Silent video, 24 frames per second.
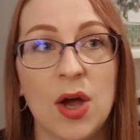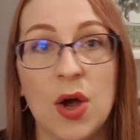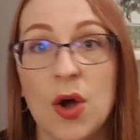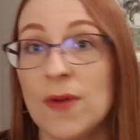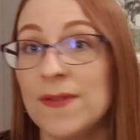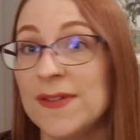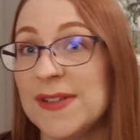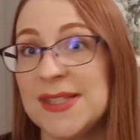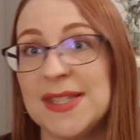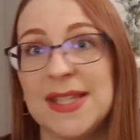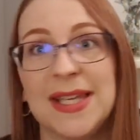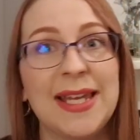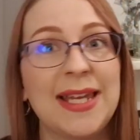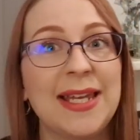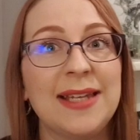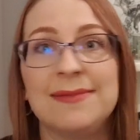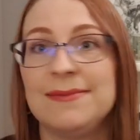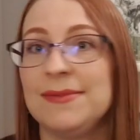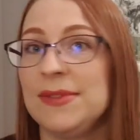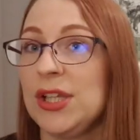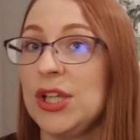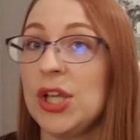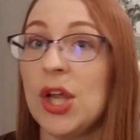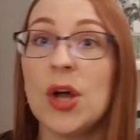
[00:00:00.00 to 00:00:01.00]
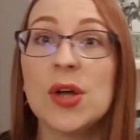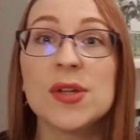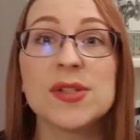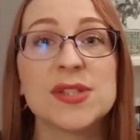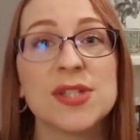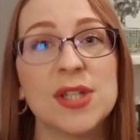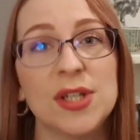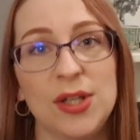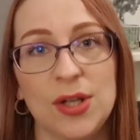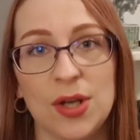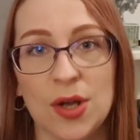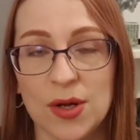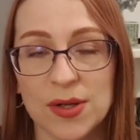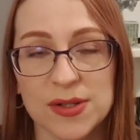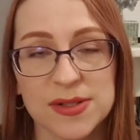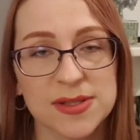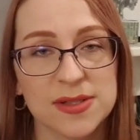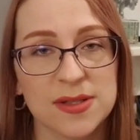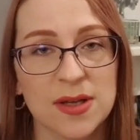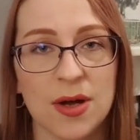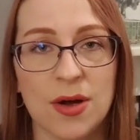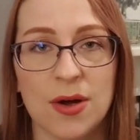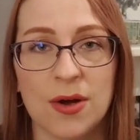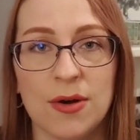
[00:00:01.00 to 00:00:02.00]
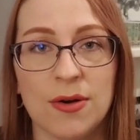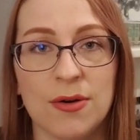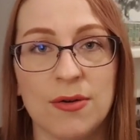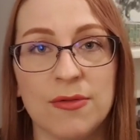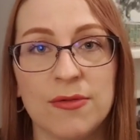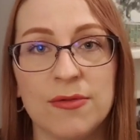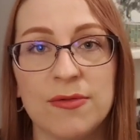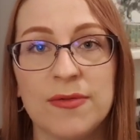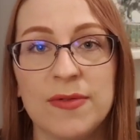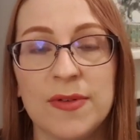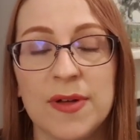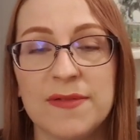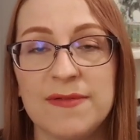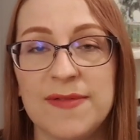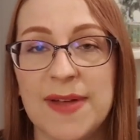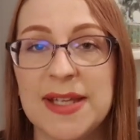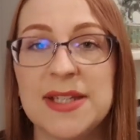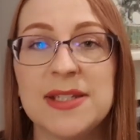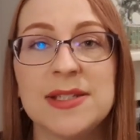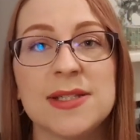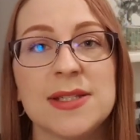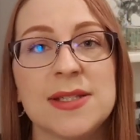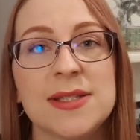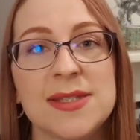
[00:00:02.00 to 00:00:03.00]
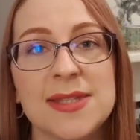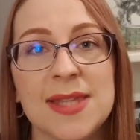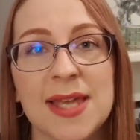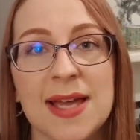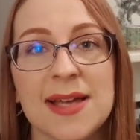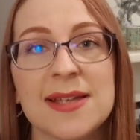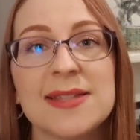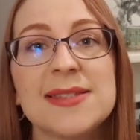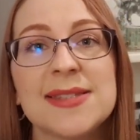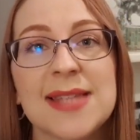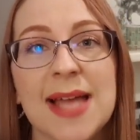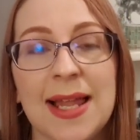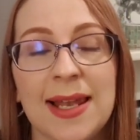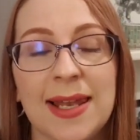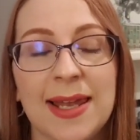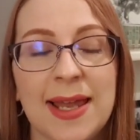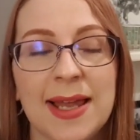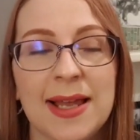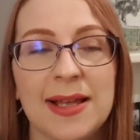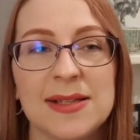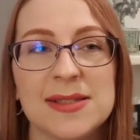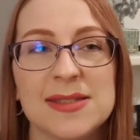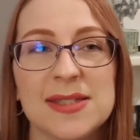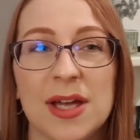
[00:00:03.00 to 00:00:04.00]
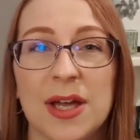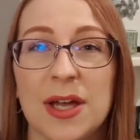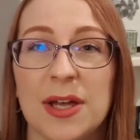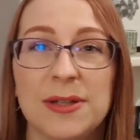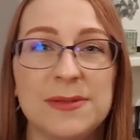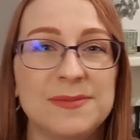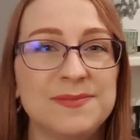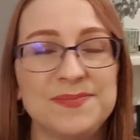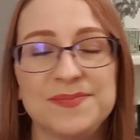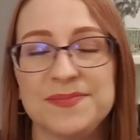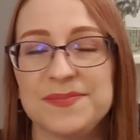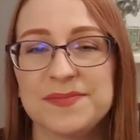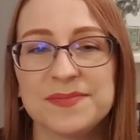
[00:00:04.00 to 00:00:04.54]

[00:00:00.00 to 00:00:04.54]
obviously lots and lots of vendors there selling, so